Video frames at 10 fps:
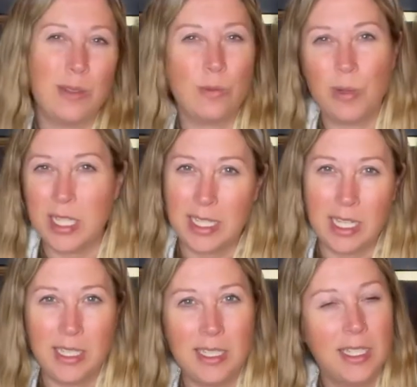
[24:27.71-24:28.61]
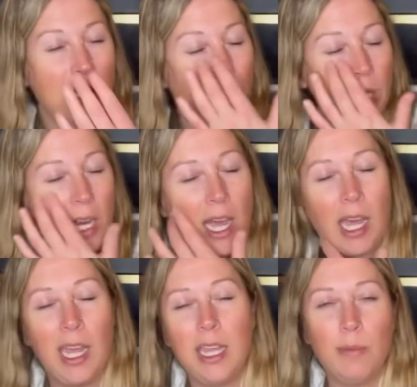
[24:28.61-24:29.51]
reasons, but
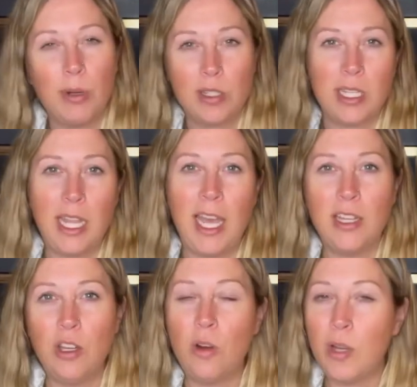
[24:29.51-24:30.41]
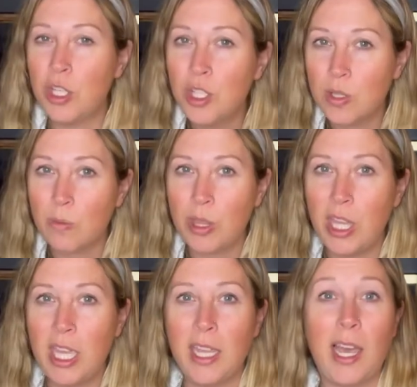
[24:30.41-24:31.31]
I personally had no issues with it.